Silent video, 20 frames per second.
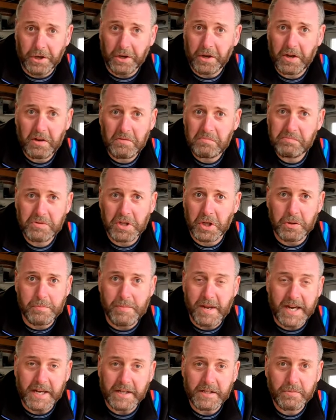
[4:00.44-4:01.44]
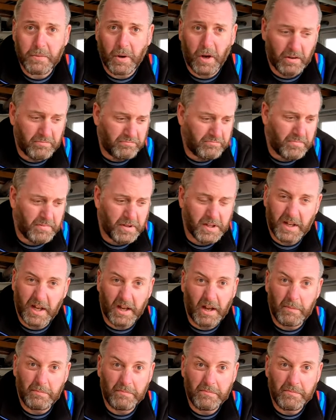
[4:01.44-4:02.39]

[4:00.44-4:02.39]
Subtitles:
took 2 minutes. The